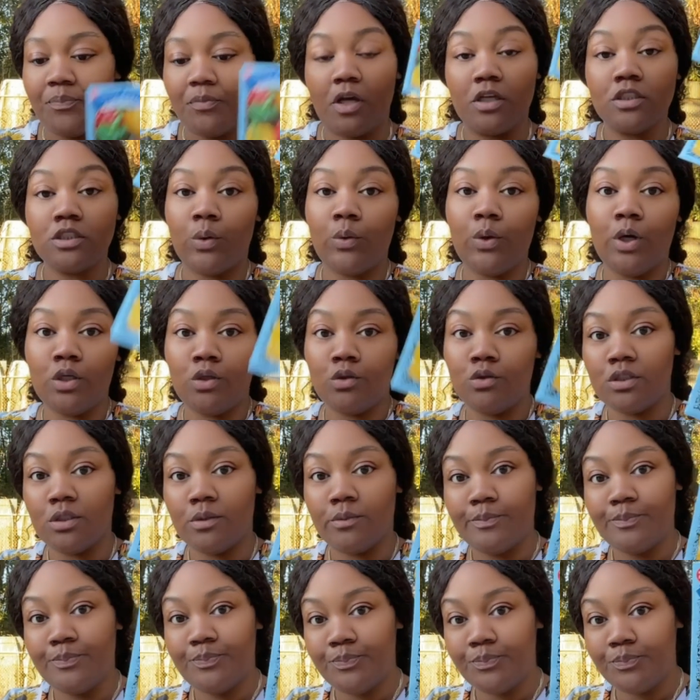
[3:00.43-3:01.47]
So we're gonna do some
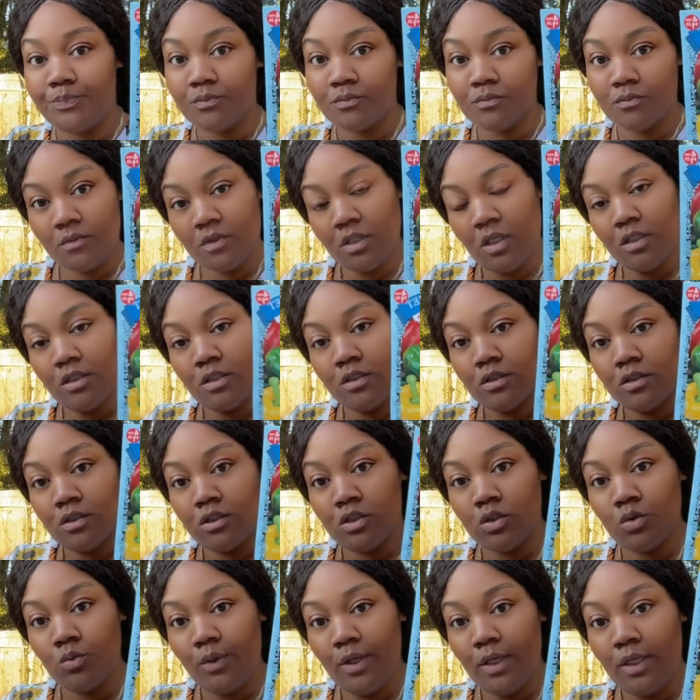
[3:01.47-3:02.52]

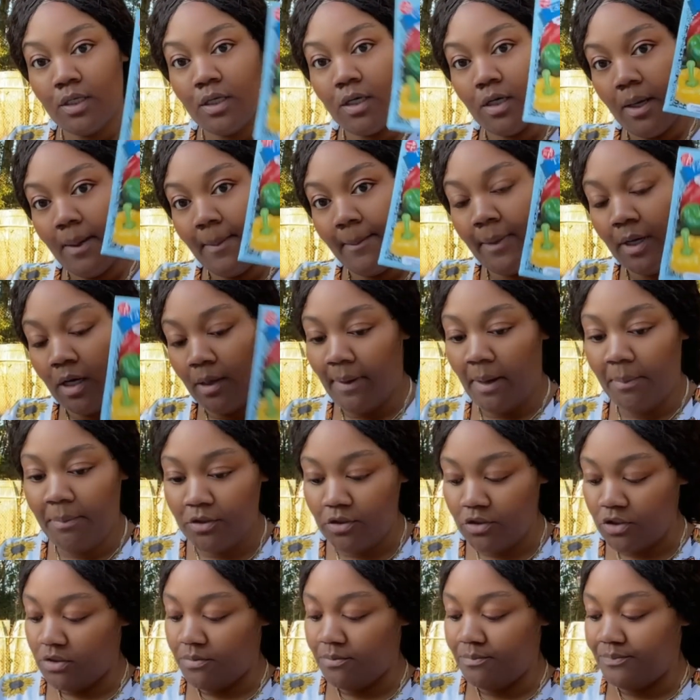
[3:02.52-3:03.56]
sweet bell
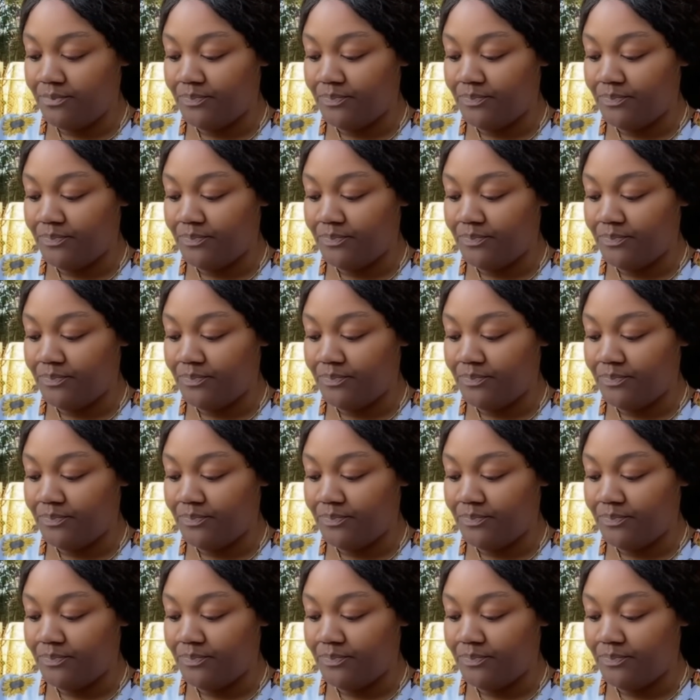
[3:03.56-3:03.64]
peppers.